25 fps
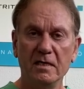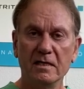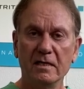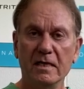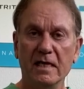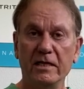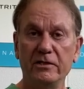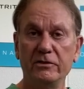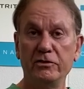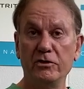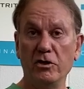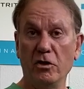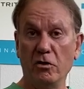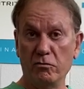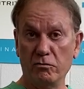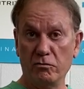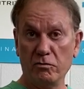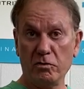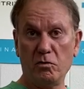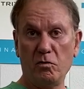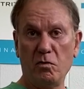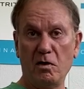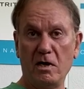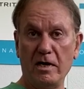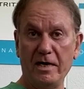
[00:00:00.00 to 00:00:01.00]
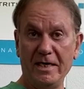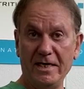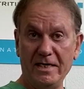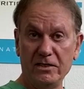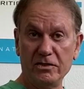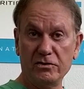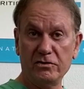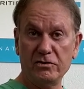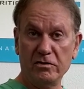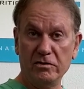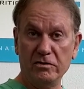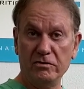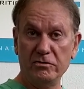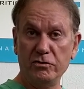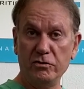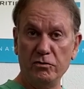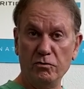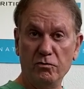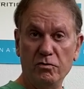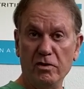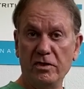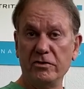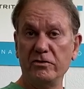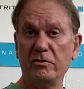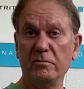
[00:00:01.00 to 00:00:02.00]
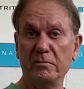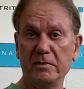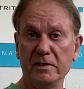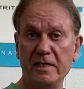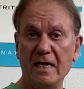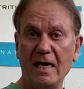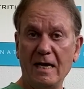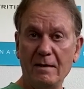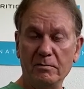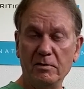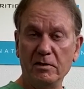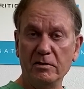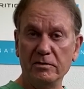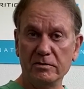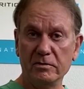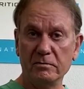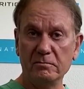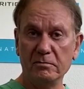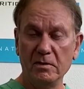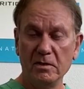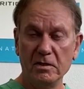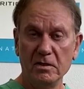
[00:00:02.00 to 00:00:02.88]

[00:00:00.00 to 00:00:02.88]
that don't require insulin to run your metabolism.